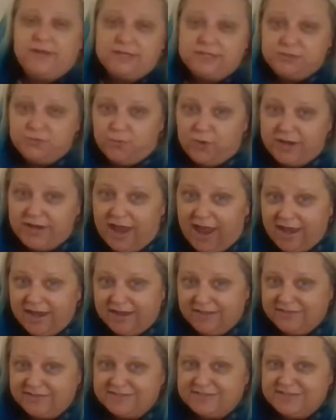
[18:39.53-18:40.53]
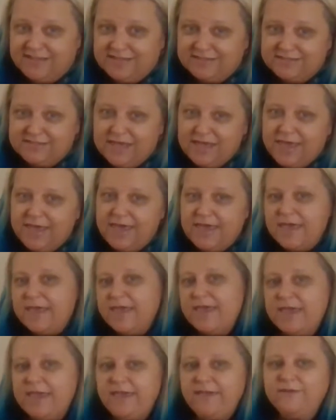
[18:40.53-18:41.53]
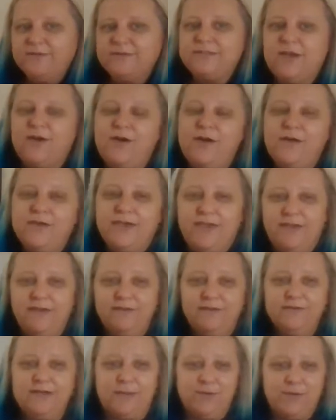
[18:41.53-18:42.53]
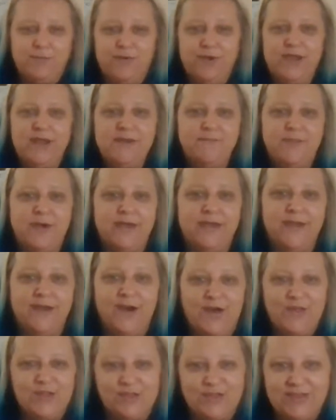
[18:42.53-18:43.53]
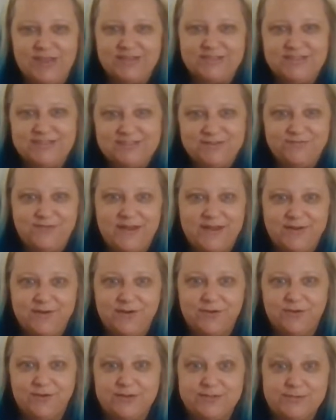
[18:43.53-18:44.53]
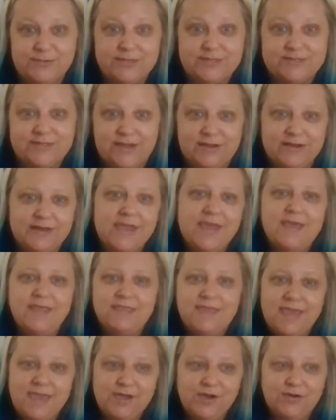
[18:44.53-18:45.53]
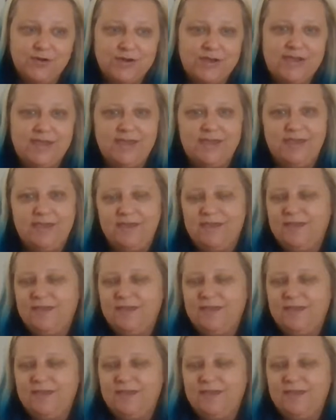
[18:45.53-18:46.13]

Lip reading: to do one heading that says, I'm going to put in a bucket all the things that defendant agrees with us on. They agree